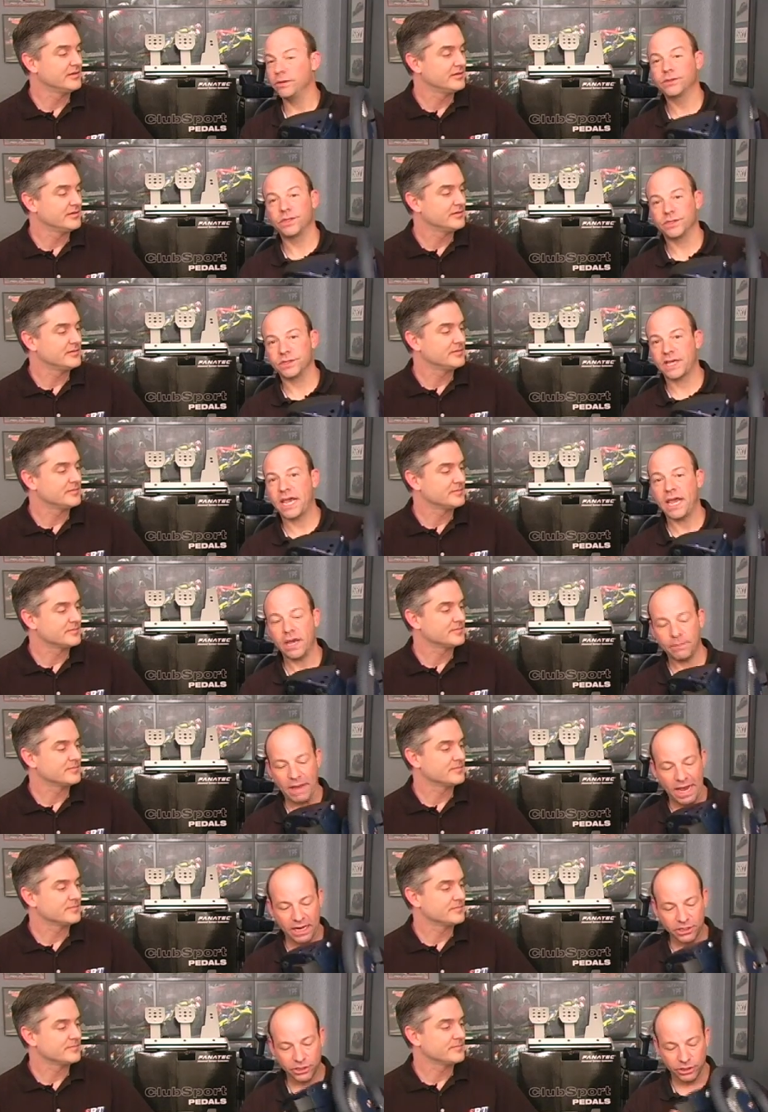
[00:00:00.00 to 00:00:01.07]
Speaker 1: use this cam
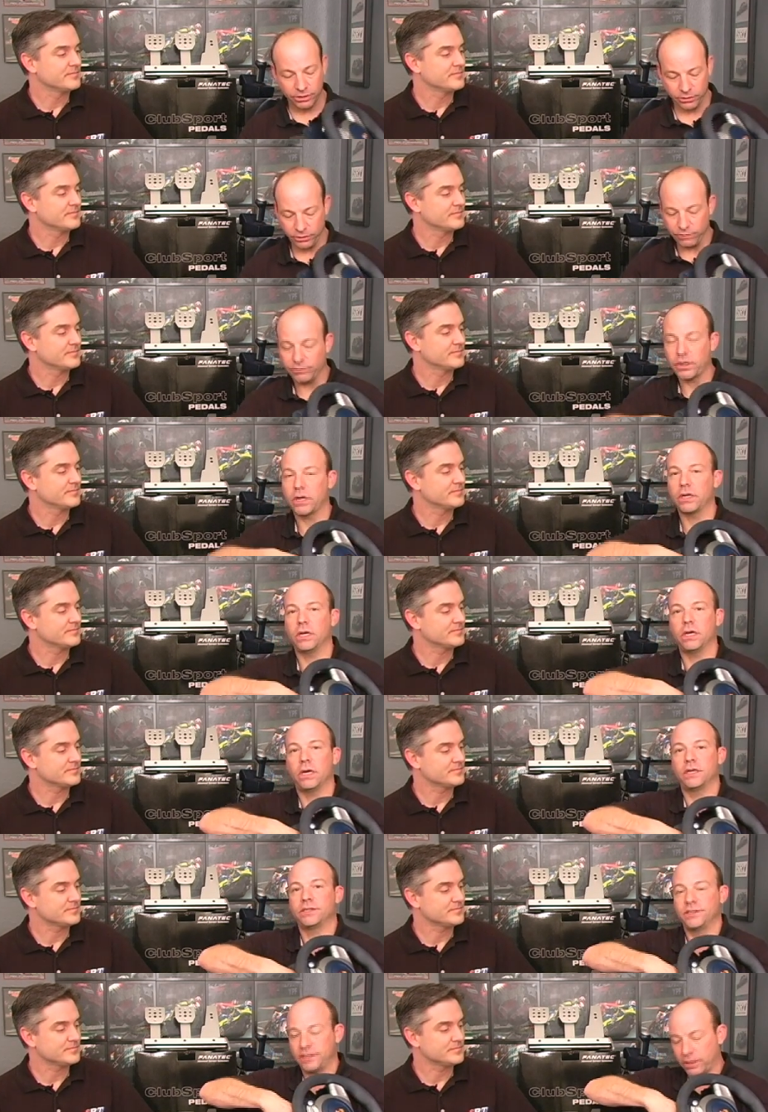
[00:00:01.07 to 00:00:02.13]
action. You've got a
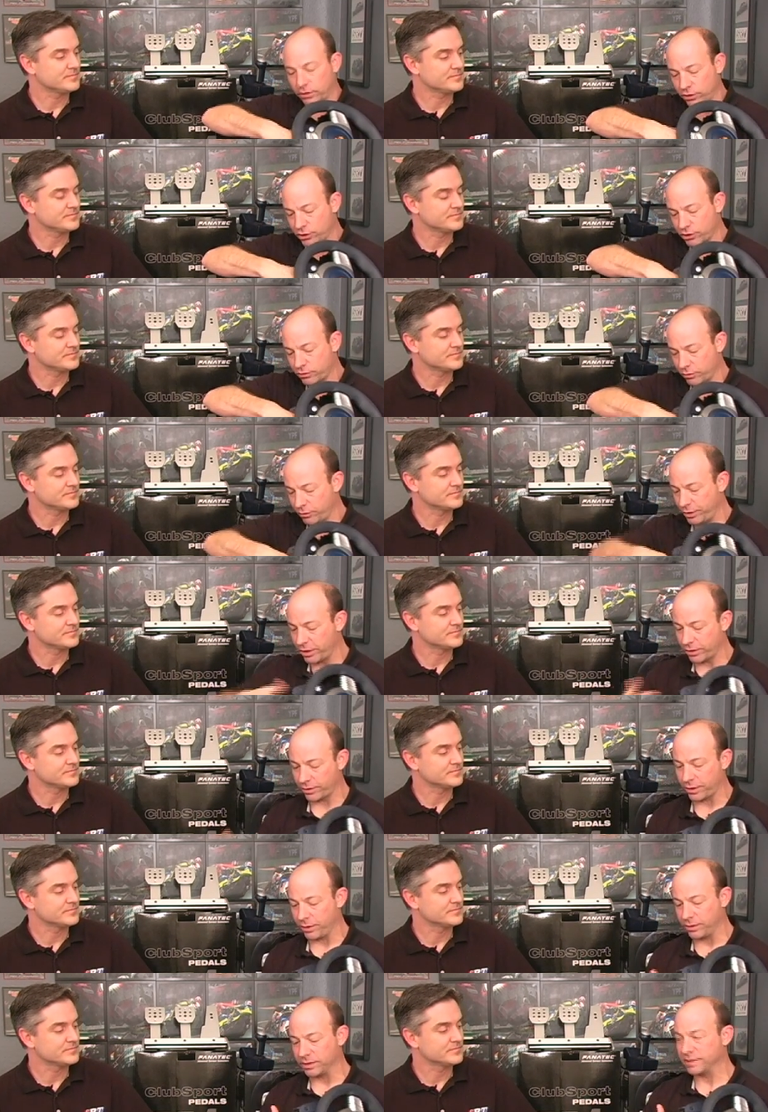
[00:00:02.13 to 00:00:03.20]
center screw here that
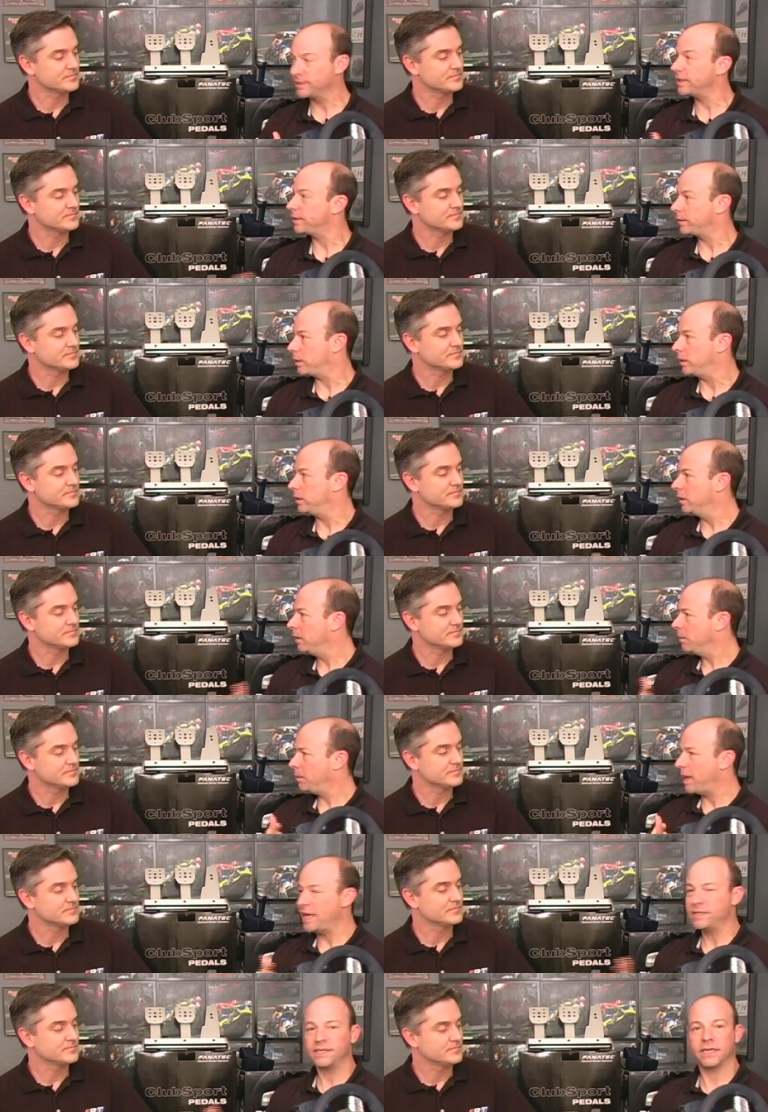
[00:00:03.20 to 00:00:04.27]
you can set the
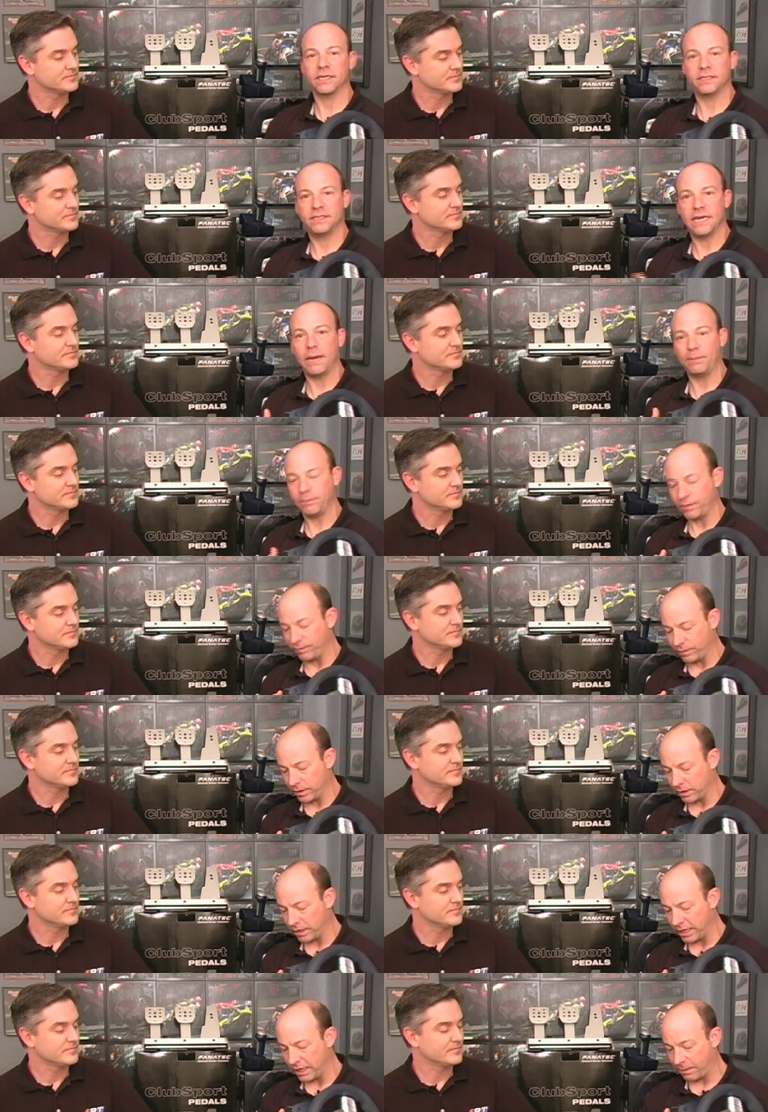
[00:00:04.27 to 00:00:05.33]
basic depth of the
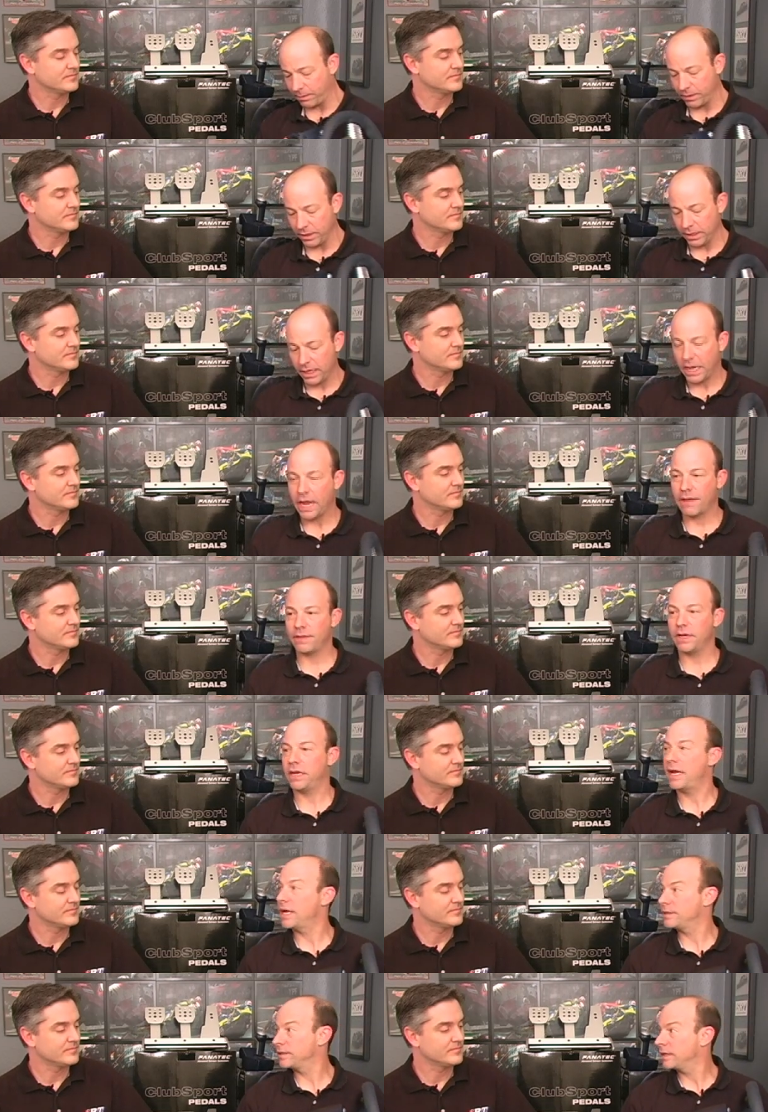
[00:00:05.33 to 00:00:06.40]
clamp, and then it
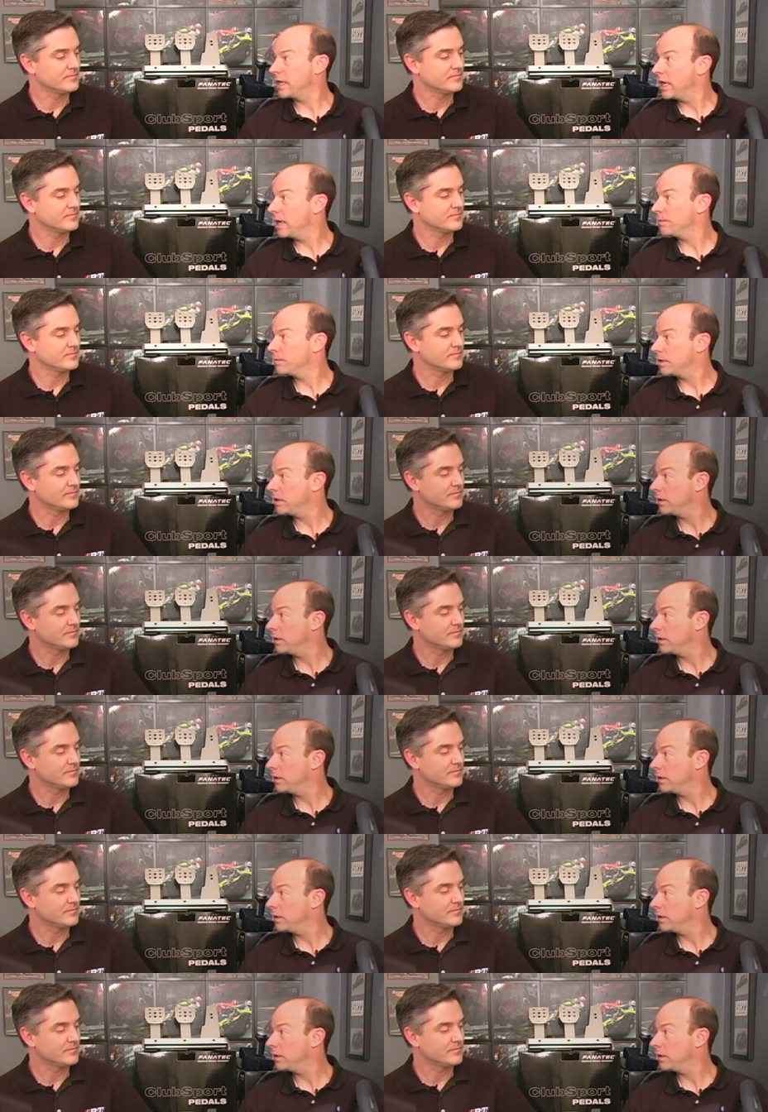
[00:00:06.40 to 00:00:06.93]
has a cam